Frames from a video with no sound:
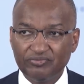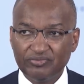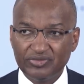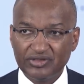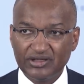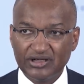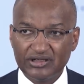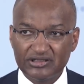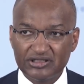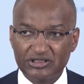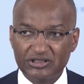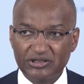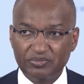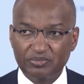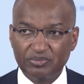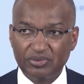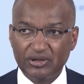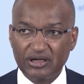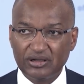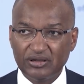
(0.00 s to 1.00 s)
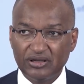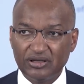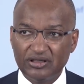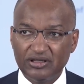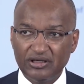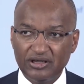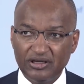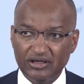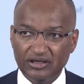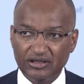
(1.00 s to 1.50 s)
that is
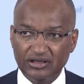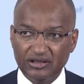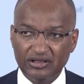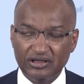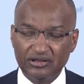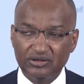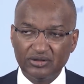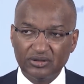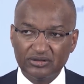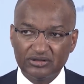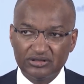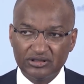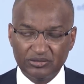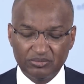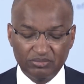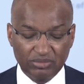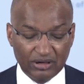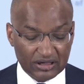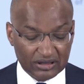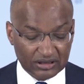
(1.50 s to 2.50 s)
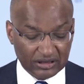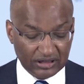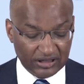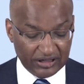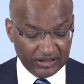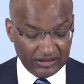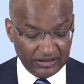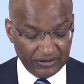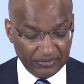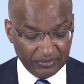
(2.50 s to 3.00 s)
the dotted black
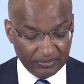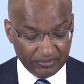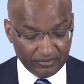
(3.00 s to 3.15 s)
line.